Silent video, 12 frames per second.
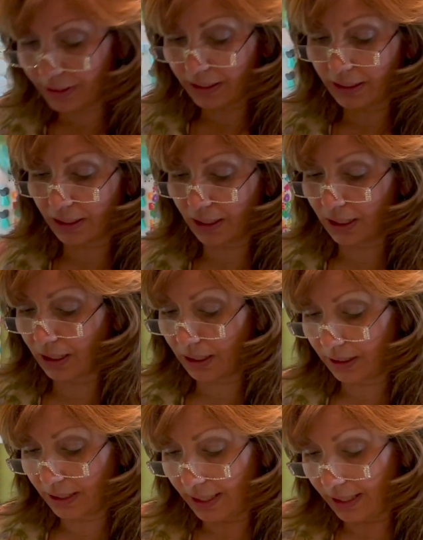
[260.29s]
it
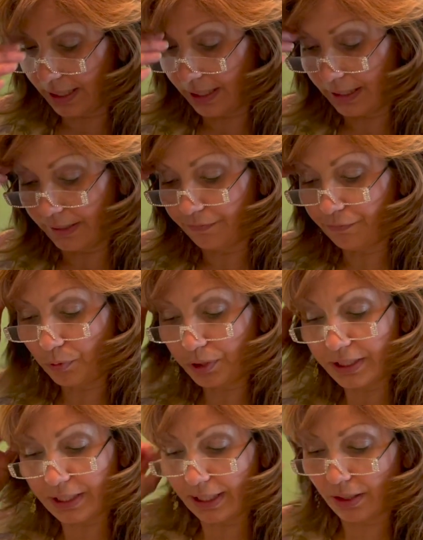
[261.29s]
on a 40
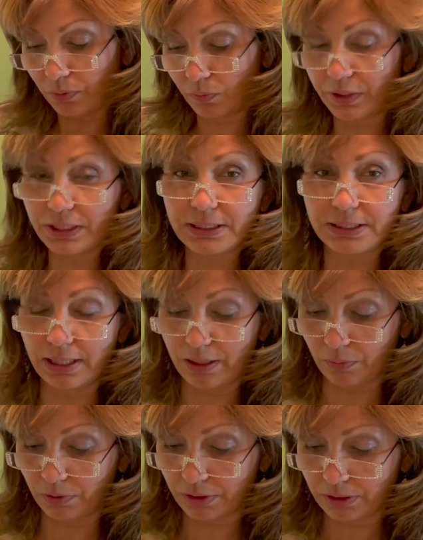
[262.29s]
count Weeks Dye
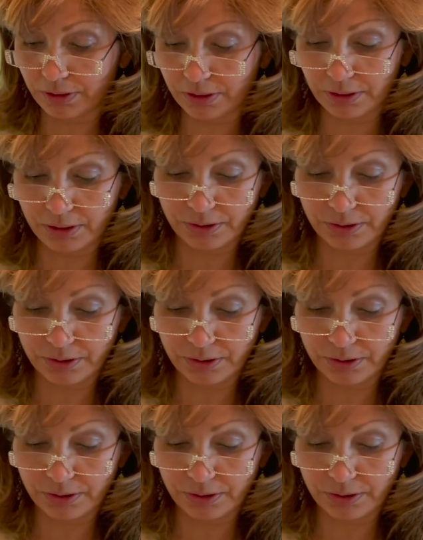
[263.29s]
Works,